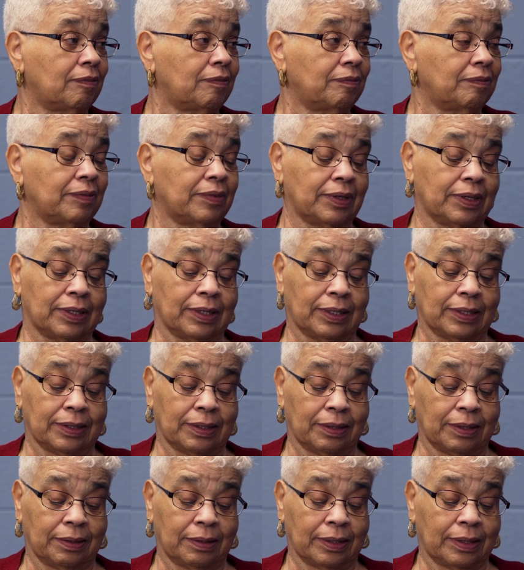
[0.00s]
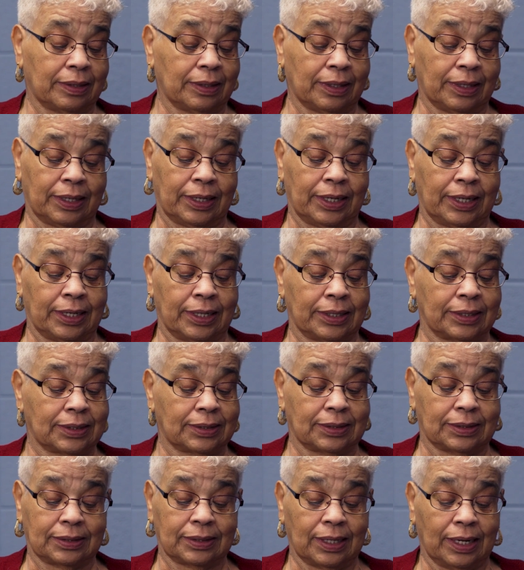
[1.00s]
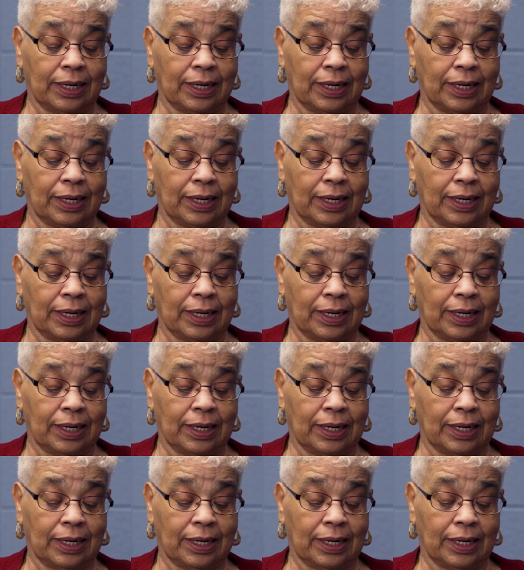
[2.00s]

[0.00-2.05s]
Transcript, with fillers: It's a lot to be proud of. It is.